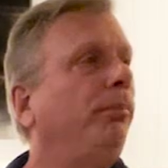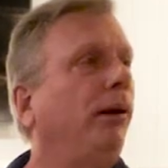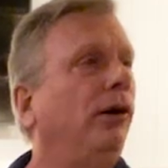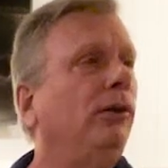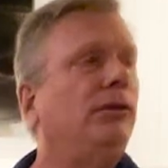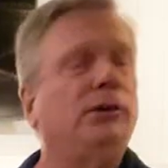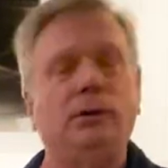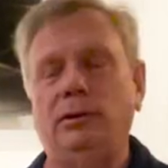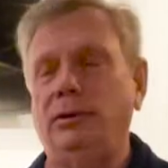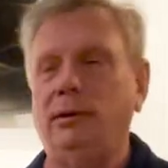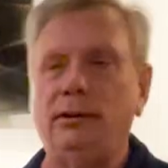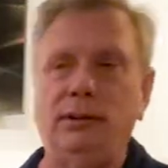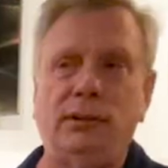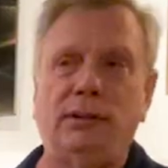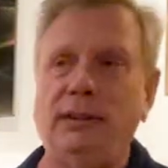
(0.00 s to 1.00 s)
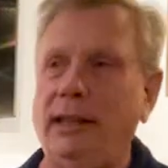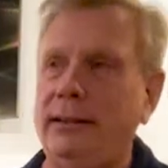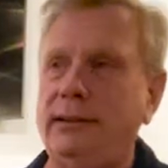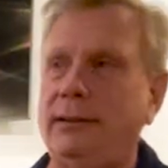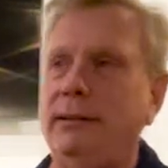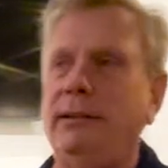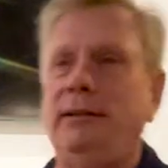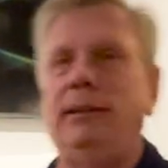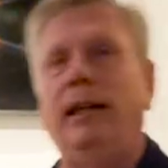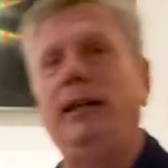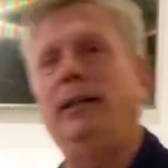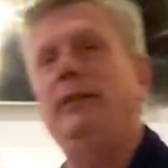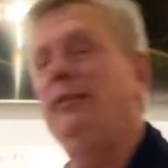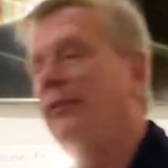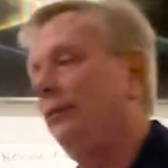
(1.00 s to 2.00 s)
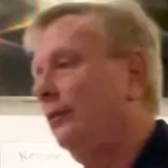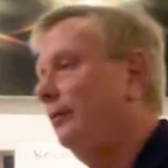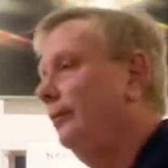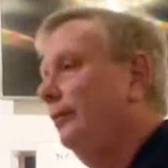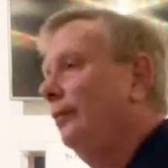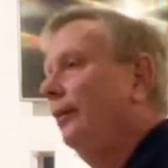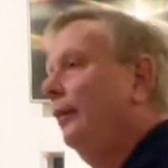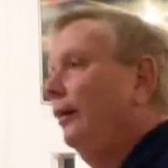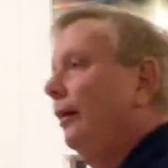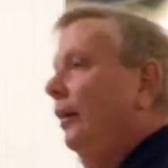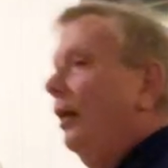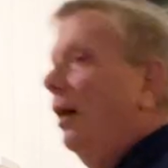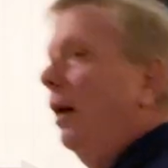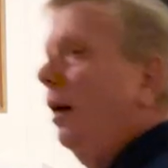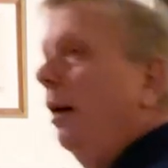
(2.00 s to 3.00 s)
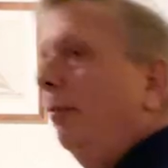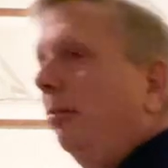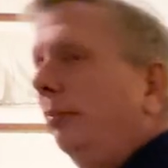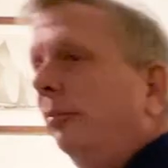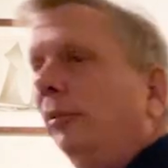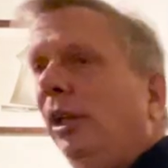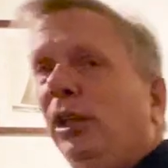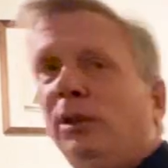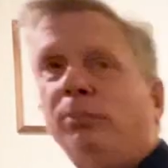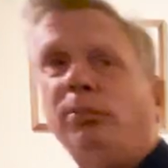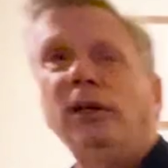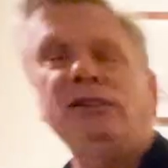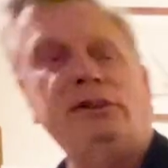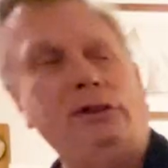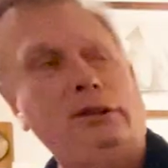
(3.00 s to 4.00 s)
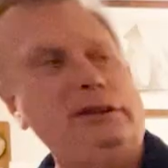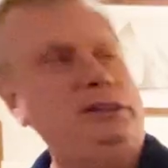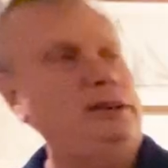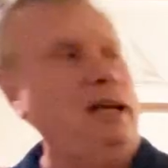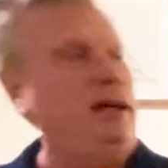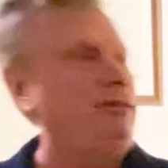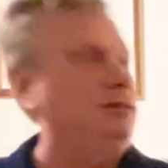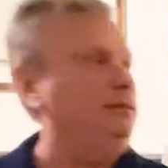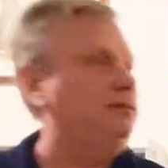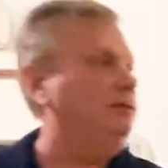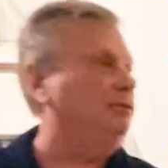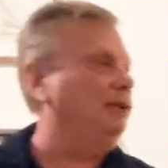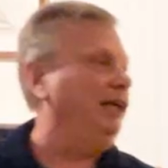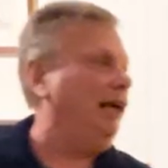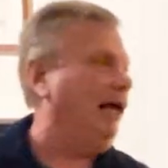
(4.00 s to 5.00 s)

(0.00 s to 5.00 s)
boats and there's nicks and dings and um, the Express 37 we